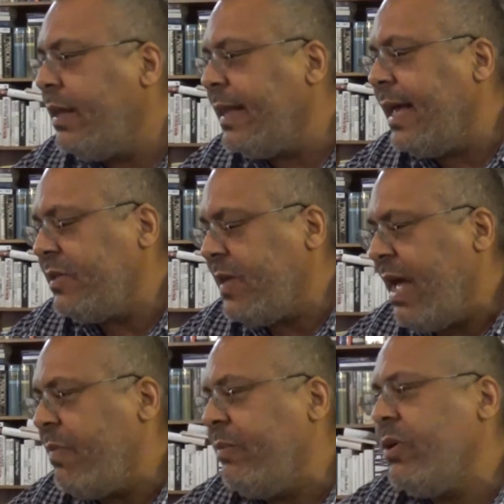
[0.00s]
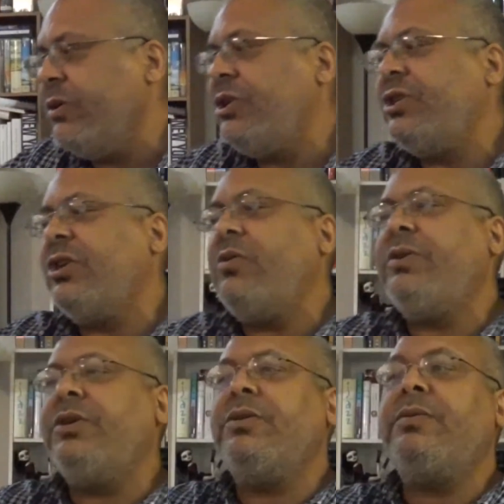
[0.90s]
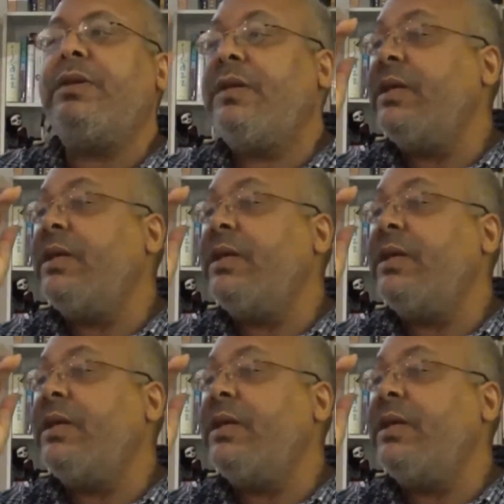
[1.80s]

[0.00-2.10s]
Last album I'm going to show you